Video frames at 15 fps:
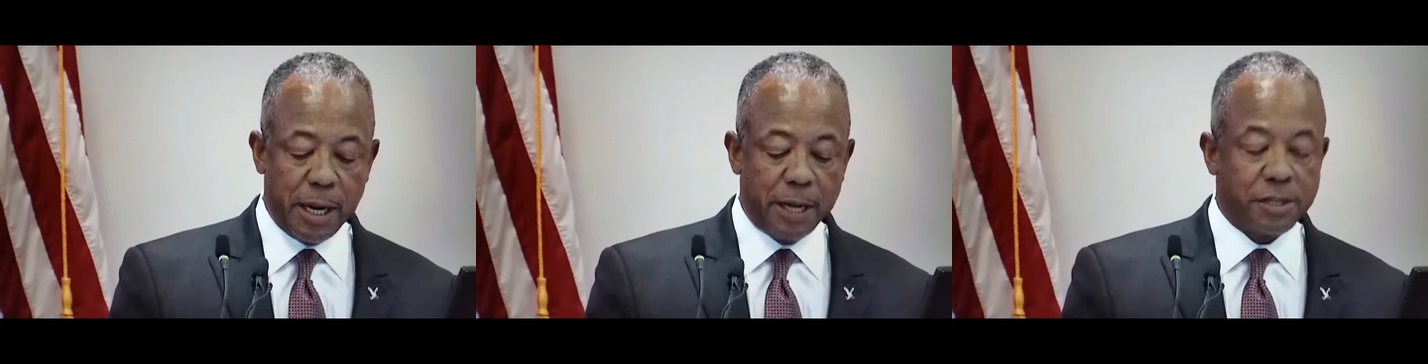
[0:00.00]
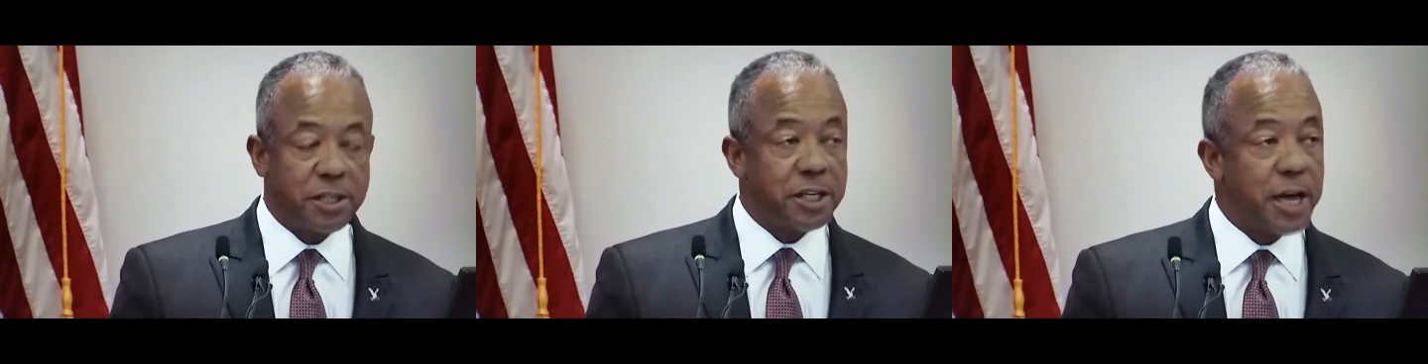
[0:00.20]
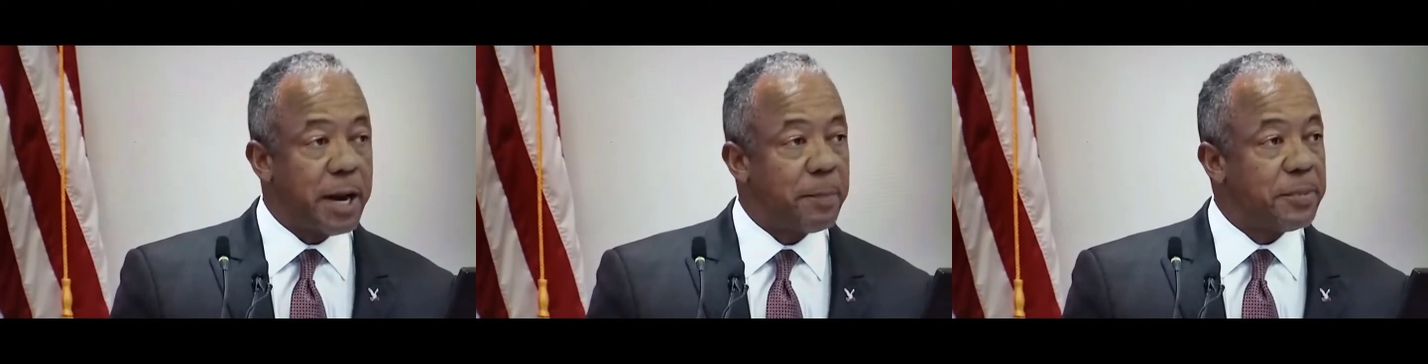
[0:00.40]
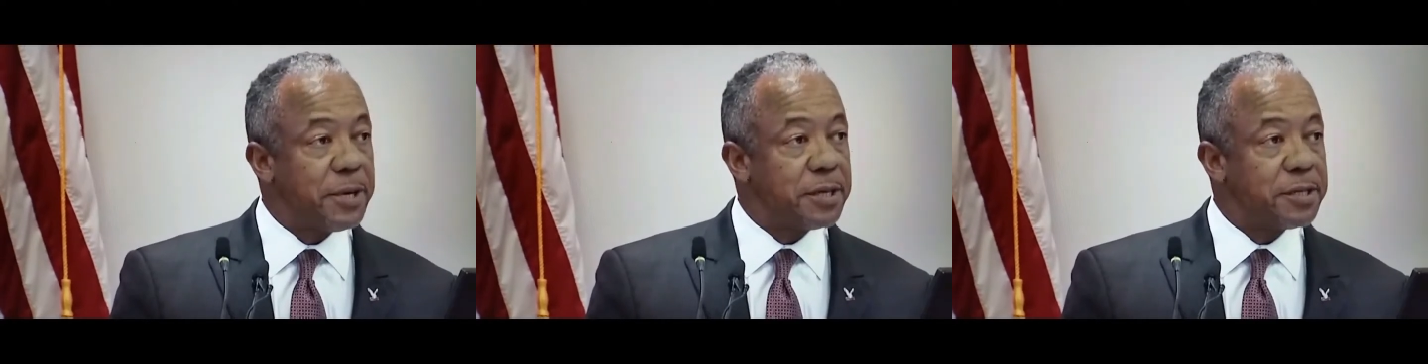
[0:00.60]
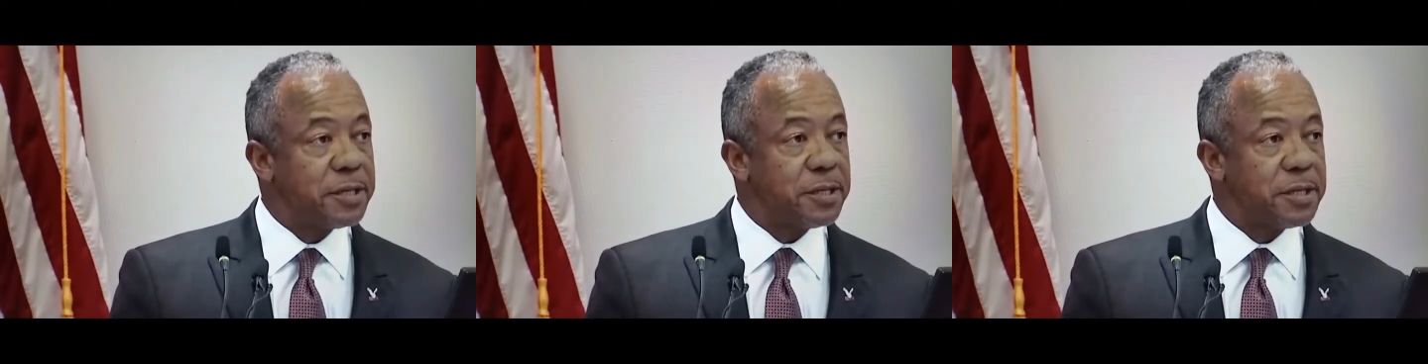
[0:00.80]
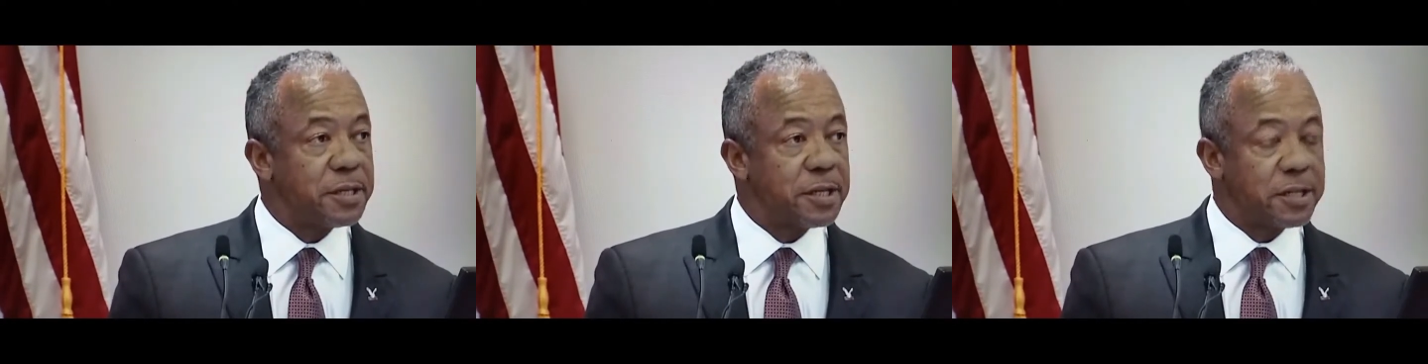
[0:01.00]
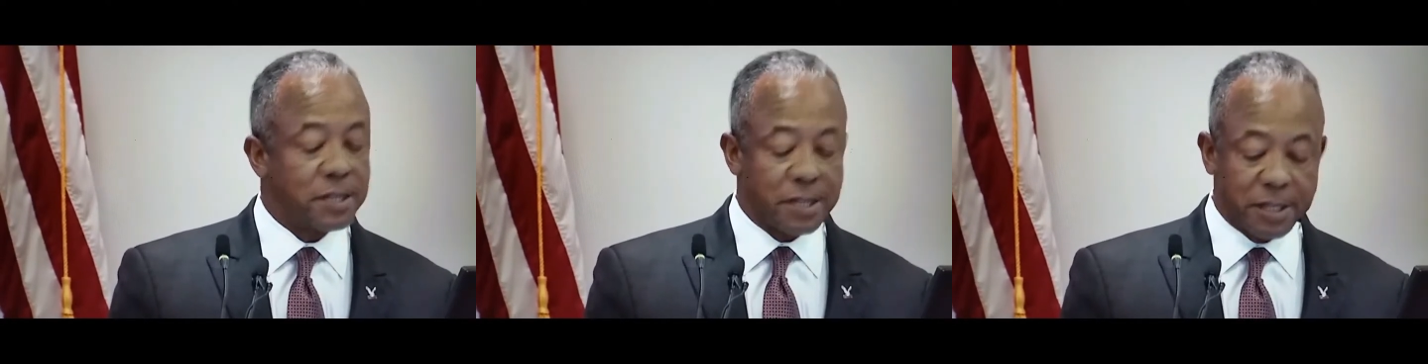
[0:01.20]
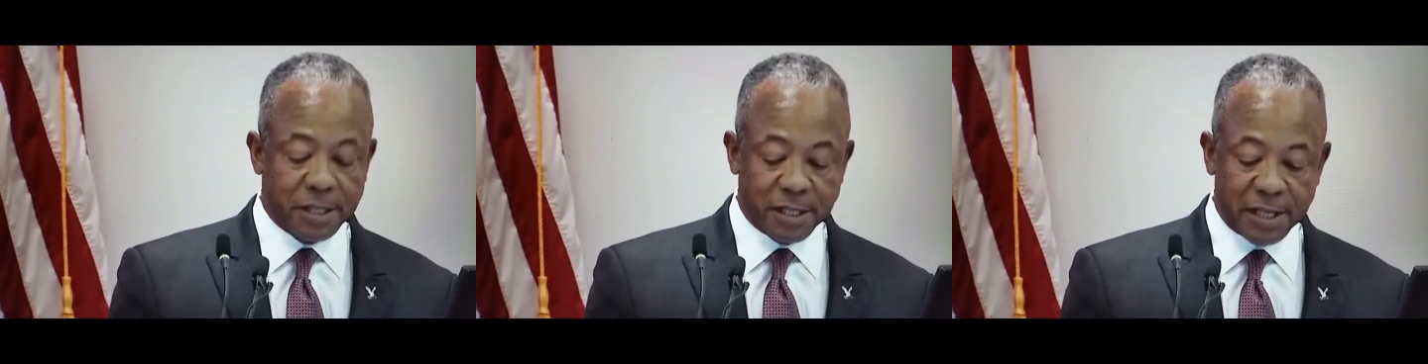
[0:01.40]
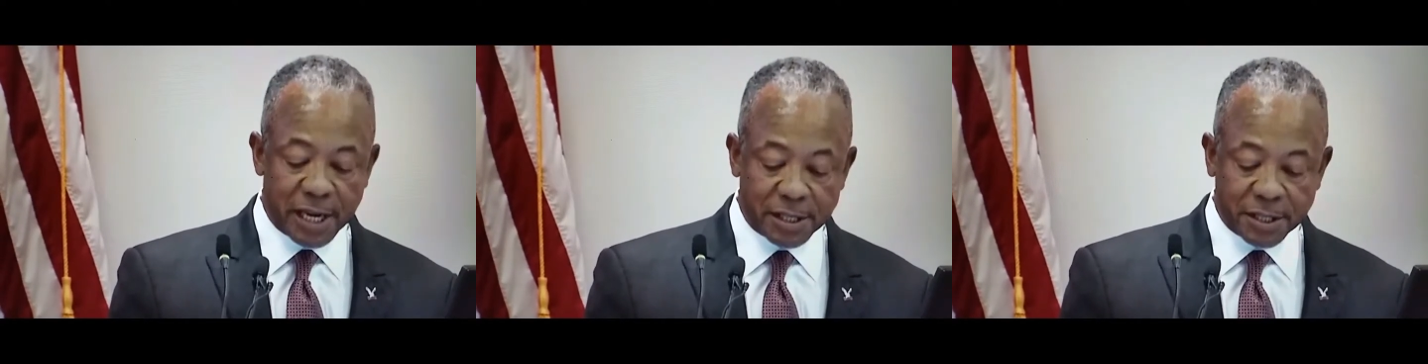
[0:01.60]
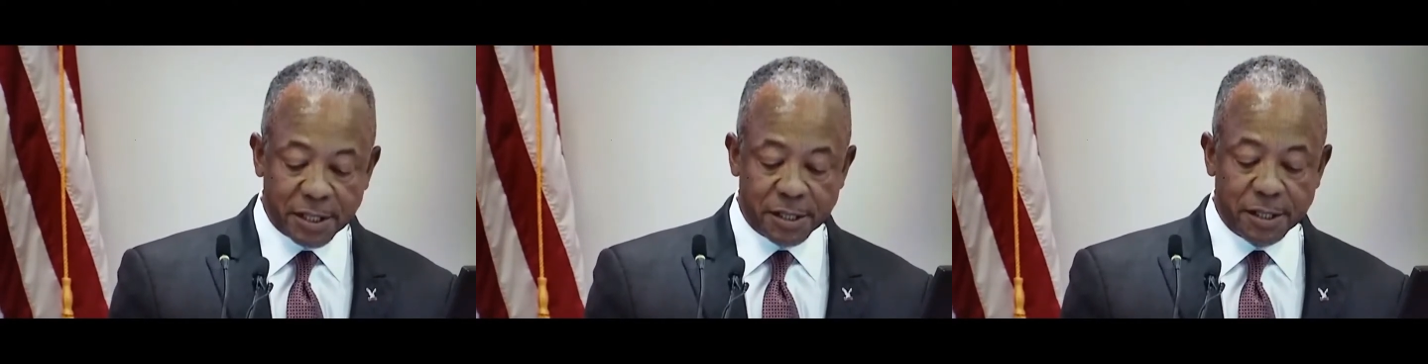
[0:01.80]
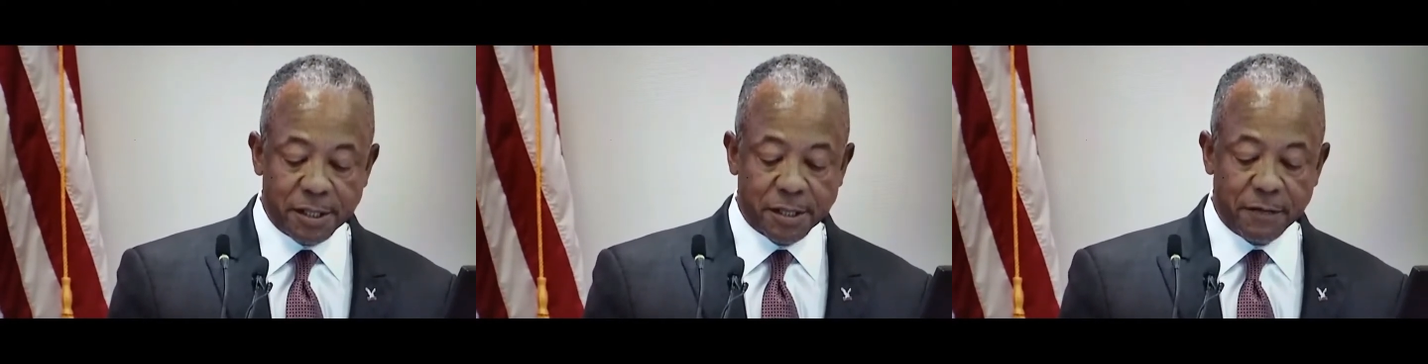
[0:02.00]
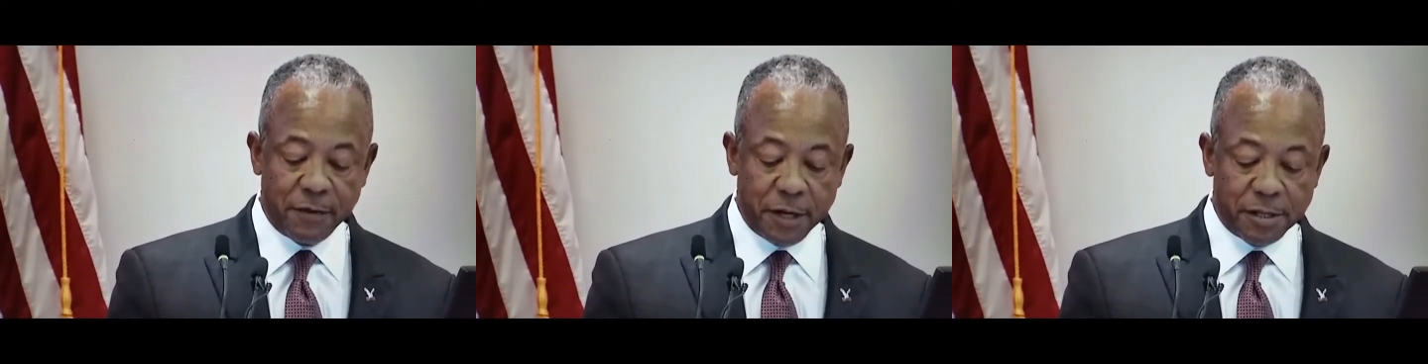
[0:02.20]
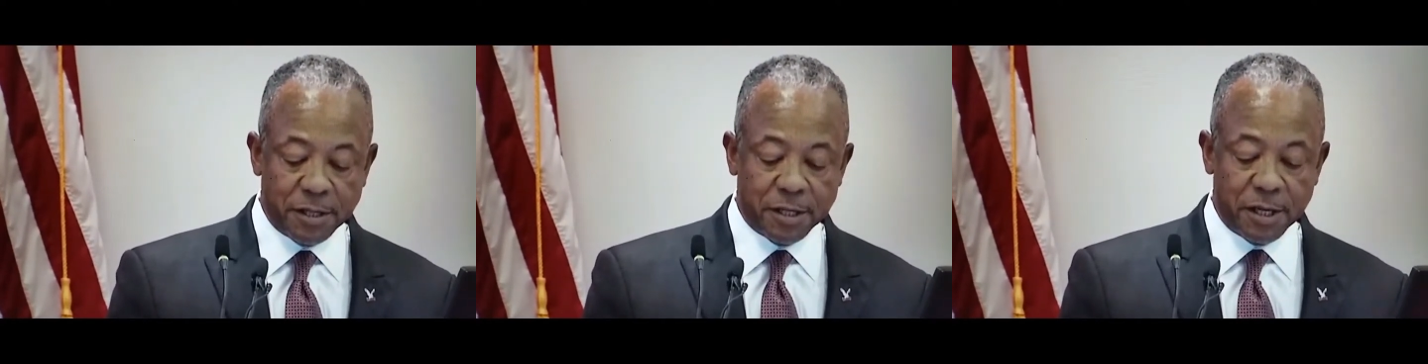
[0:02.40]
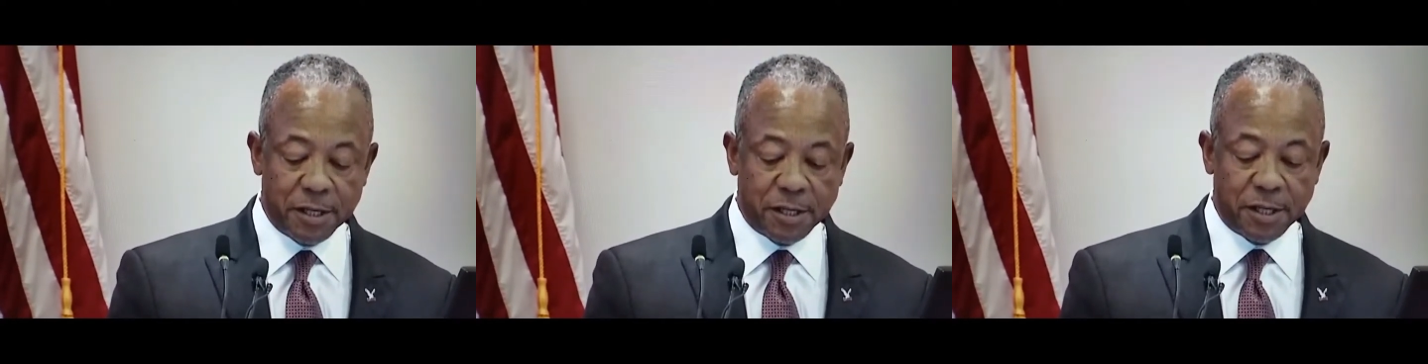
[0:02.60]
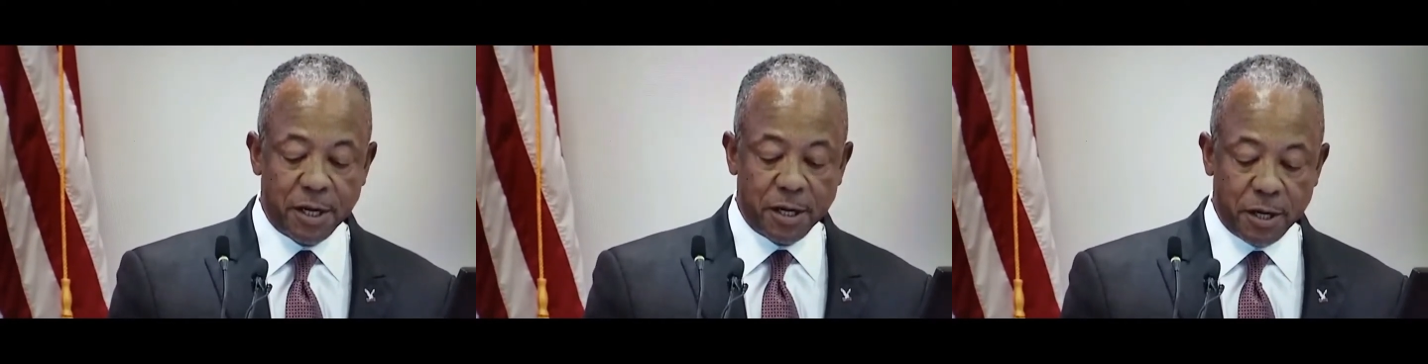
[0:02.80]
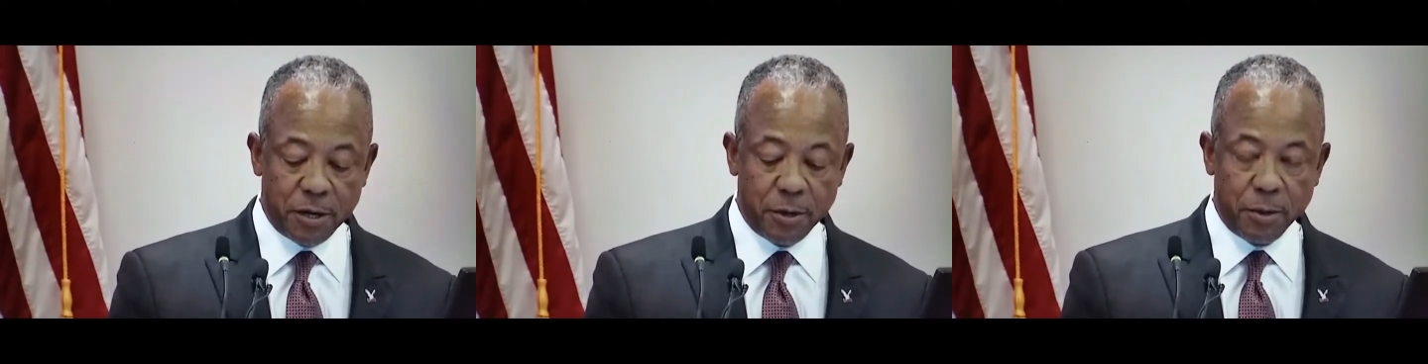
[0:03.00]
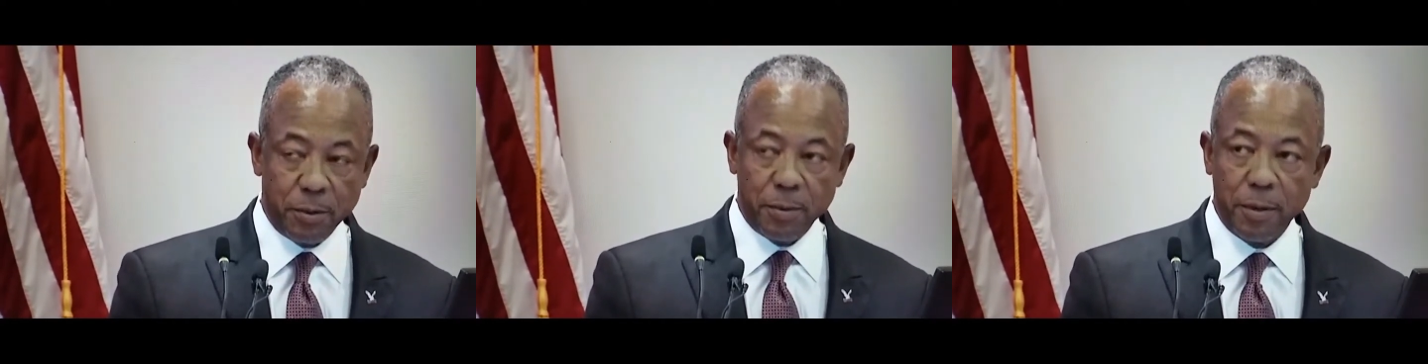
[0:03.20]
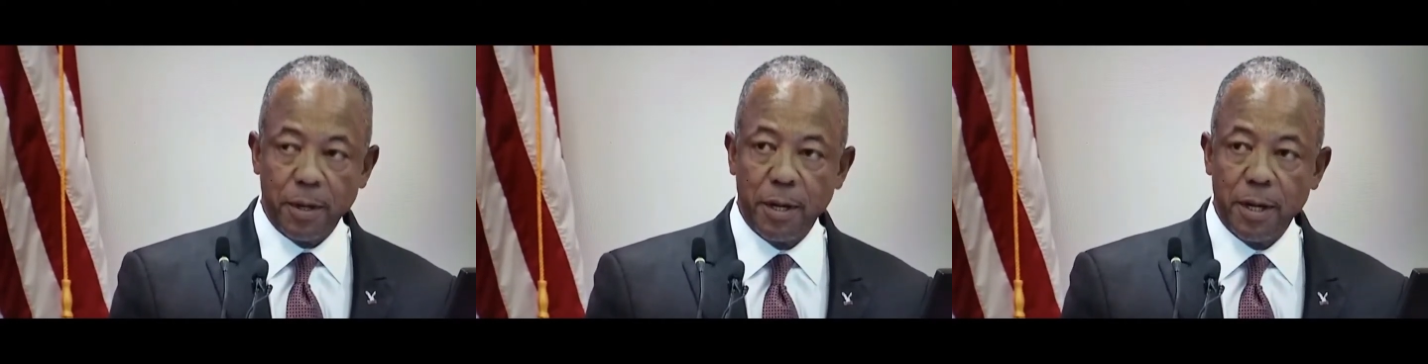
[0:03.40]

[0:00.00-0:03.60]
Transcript: and champions the successes of NCCU